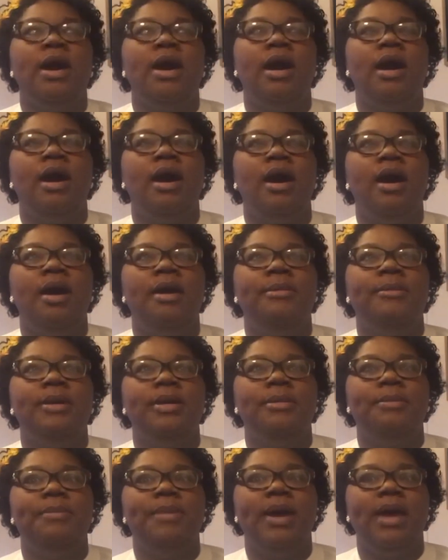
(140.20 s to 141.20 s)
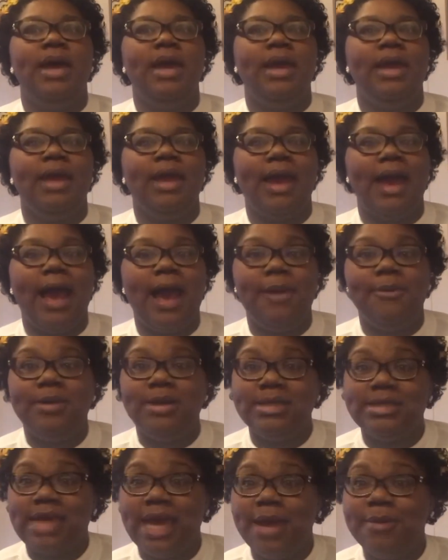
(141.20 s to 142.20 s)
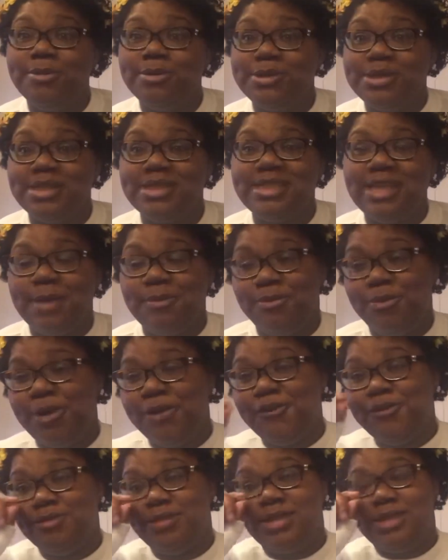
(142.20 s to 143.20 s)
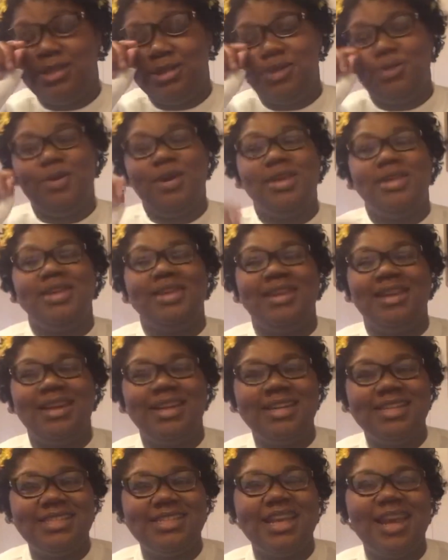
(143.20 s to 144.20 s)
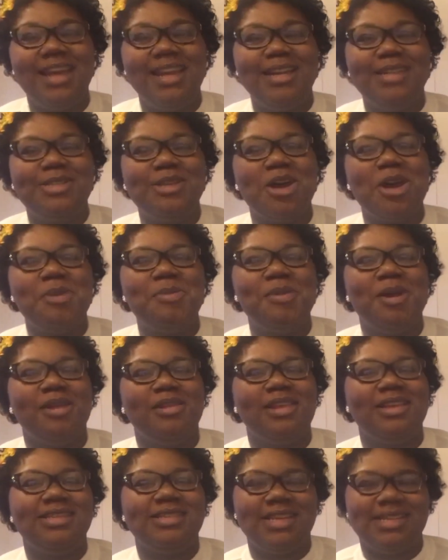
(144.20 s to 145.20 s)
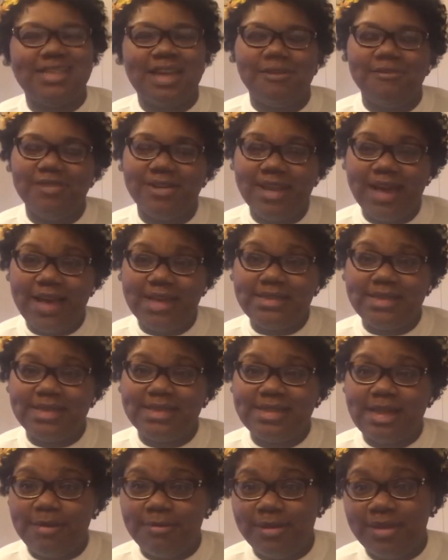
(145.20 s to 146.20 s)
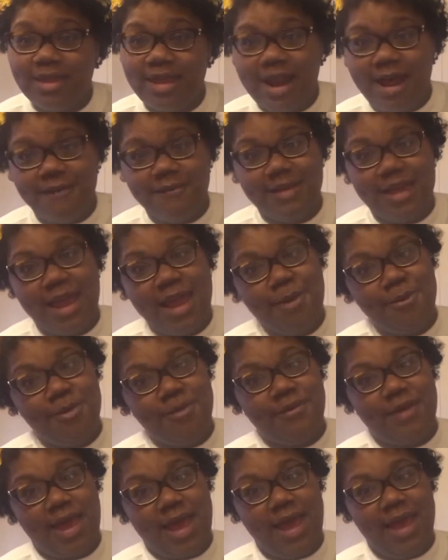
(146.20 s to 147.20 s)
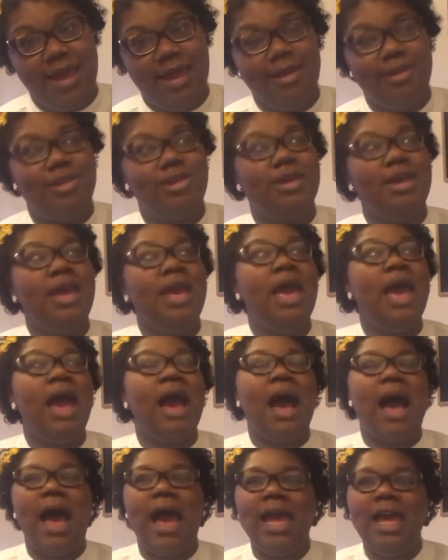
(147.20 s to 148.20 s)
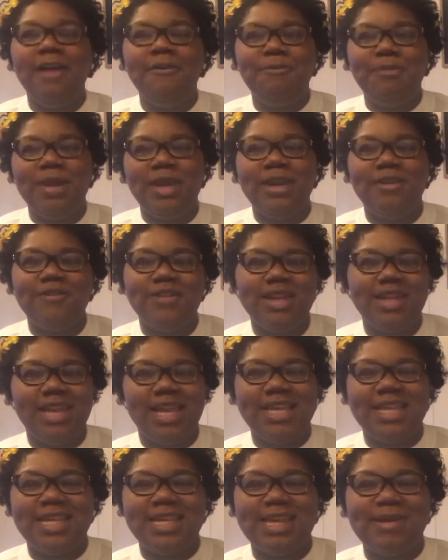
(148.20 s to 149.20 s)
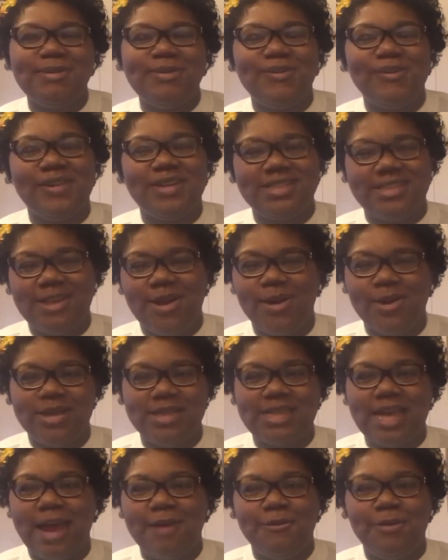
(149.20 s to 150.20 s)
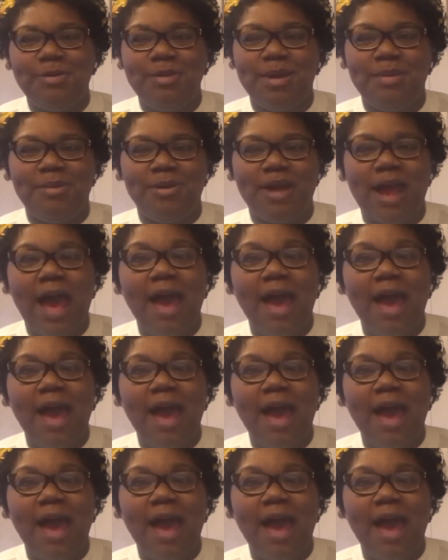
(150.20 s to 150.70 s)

Um, but I was able to step away from the situation and I decided to talk about this because I realized it's something that I've gained with age. I have been in relationships for as long as I remember.